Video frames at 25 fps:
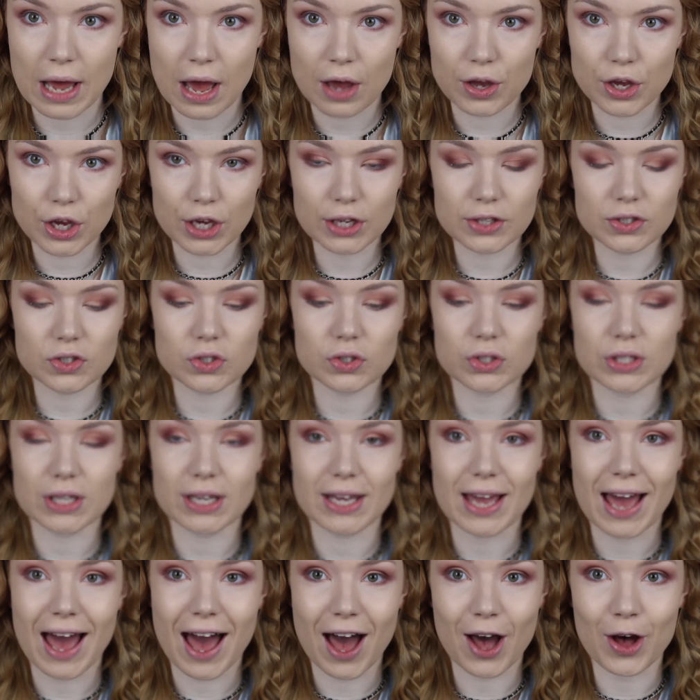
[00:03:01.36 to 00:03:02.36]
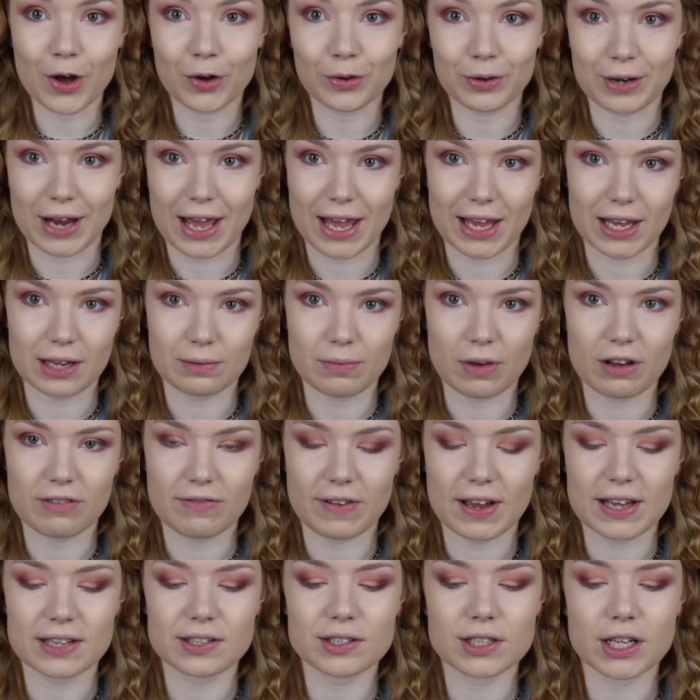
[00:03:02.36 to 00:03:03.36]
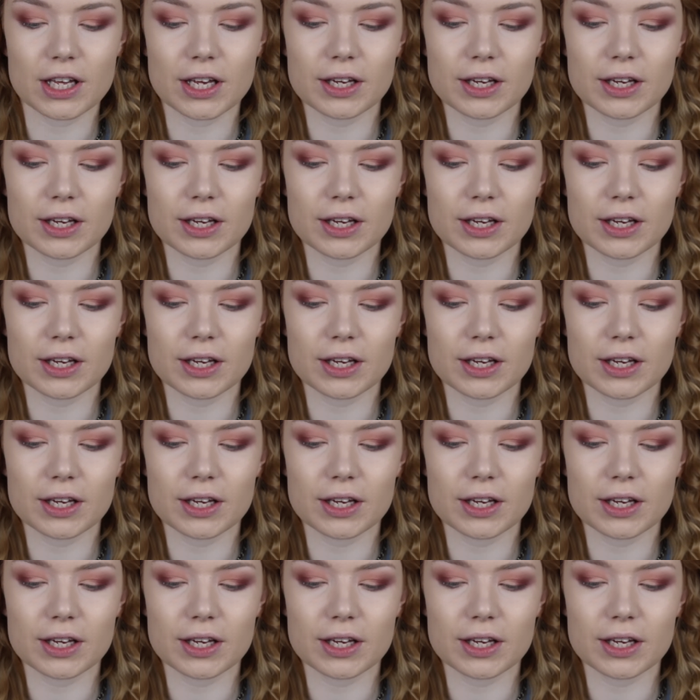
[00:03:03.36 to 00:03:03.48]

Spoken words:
Now you can see how naked my face